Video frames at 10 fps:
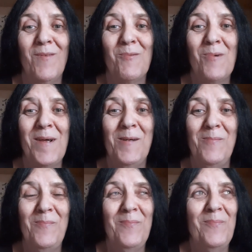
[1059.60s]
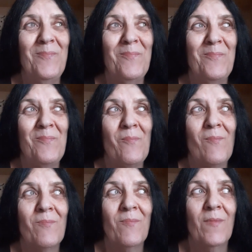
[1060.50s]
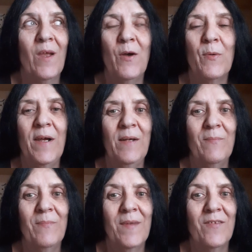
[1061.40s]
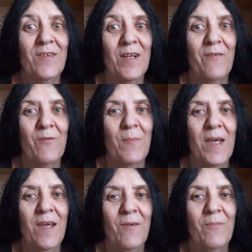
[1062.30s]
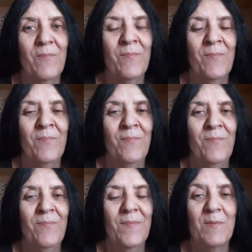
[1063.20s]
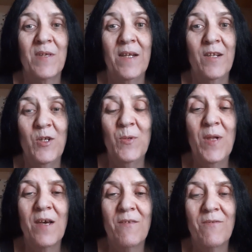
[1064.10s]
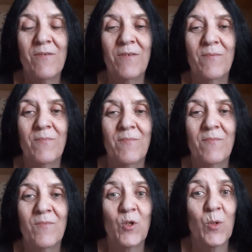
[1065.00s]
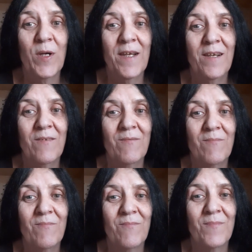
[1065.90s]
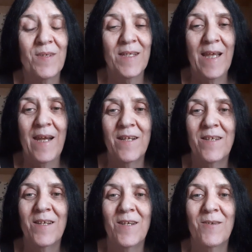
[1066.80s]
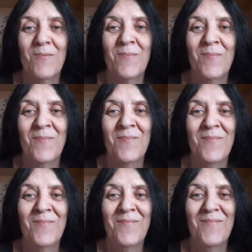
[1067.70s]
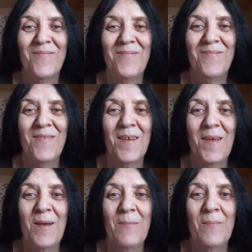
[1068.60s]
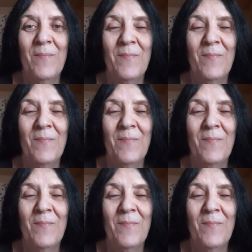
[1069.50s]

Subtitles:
Right. All right, that's enough of me. Sending you love, joy, sanity. I am.